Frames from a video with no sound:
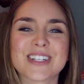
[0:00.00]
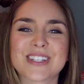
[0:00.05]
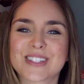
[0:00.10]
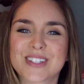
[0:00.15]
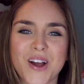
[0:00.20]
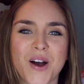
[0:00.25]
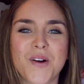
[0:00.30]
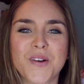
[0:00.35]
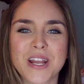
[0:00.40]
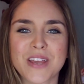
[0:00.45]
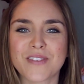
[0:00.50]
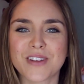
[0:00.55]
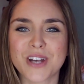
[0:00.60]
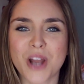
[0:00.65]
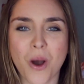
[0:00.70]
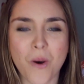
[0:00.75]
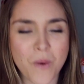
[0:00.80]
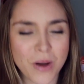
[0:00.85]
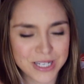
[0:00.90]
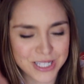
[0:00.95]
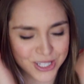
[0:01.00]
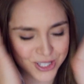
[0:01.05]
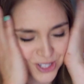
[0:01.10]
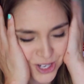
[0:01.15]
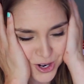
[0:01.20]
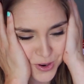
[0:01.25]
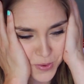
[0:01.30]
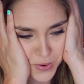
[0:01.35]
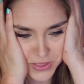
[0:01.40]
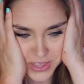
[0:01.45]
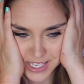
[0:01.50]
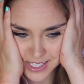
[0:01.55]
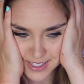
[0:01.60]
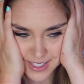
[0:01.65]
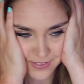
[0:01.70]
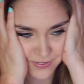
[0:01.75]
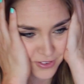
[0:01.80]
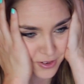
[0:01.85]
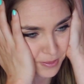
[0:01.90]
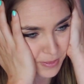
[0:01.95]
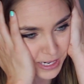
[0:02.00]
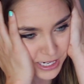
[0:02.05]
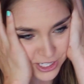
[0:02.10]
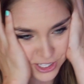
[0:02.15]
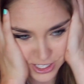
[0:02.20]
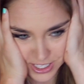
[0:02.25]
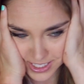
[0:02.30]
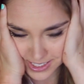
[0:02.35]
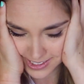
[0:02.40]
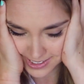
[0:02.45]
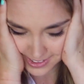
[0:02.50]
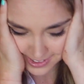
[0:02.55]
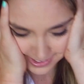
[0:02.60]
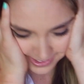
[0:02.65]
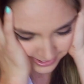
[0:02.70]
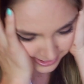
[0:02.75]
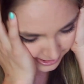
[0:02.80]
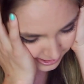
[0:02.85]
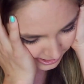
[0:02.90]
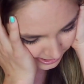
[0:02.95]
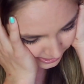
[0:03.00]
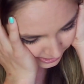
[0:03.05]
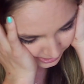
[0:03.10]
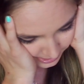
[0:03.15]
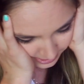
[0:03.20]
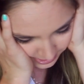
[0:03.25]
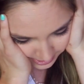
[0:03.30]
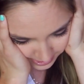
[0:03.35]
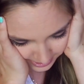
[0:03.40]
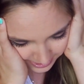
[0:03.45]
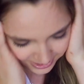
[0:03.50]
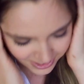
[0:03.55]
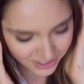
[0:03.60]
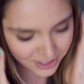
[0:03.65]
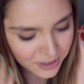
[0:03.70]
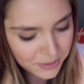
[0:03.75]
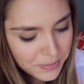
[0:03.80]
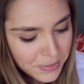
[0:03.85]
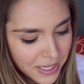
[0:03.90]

just don't even know what to do with this information. Oh